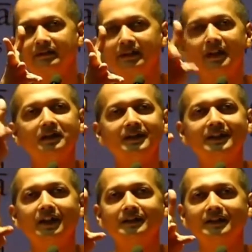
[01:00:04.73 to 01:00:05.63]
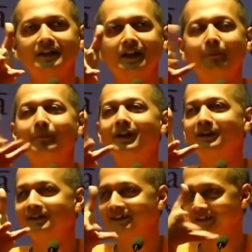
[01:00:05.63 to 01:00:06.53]
In Hindi they say kambal,
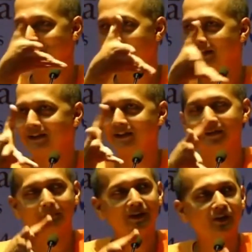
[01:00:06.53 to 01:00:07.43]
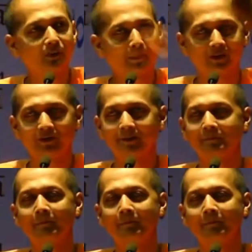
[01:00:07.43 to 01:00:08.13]
blanket being swept away.